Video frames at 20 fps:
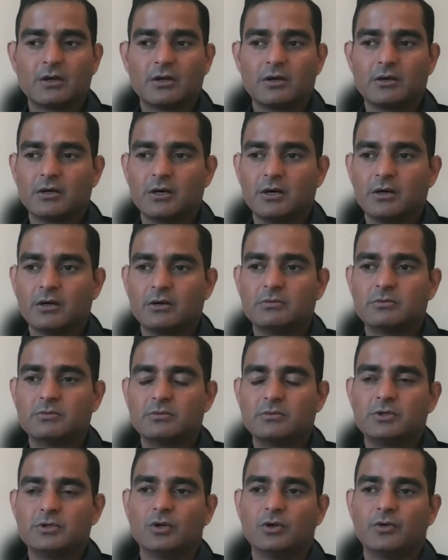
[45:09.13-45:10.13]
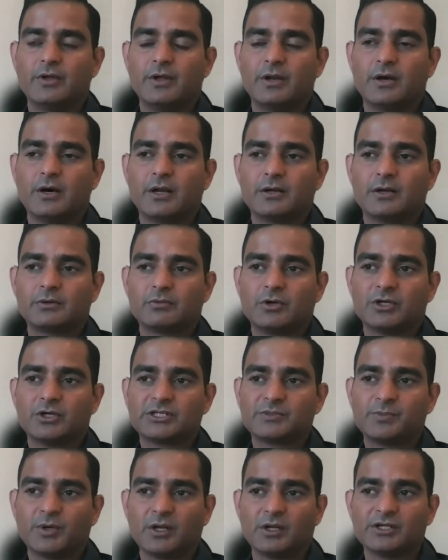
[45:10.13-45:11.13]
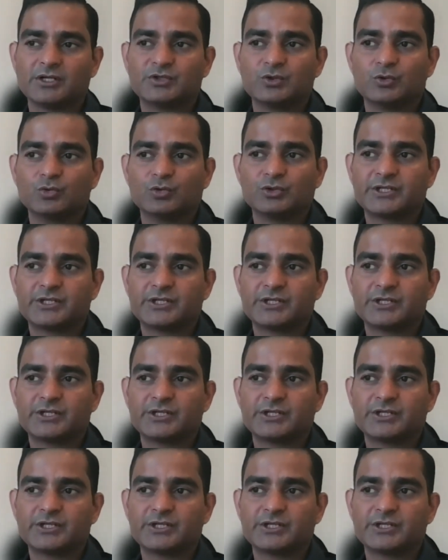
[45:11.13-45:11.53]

You know, there are hospitals who